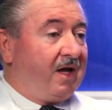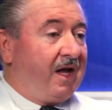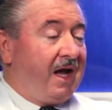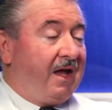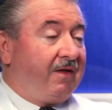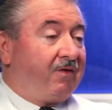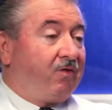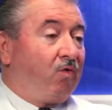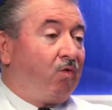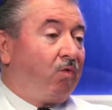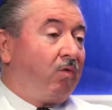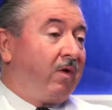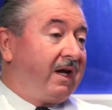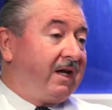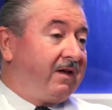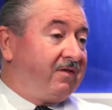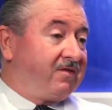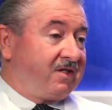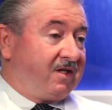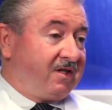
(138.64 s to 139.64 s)
and
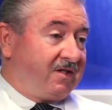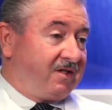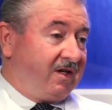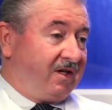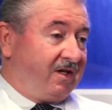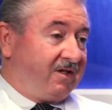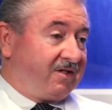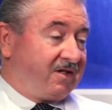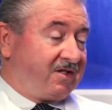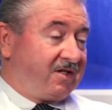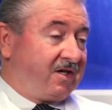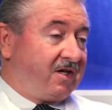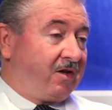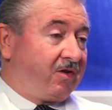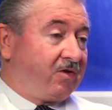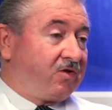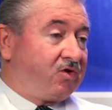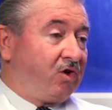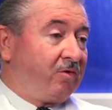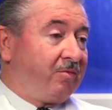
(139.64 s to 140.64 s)
Graves' disease is
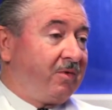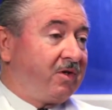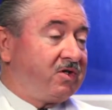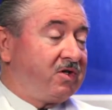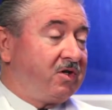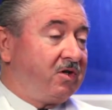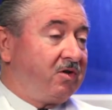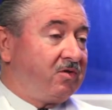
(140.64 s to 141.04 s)
another term that's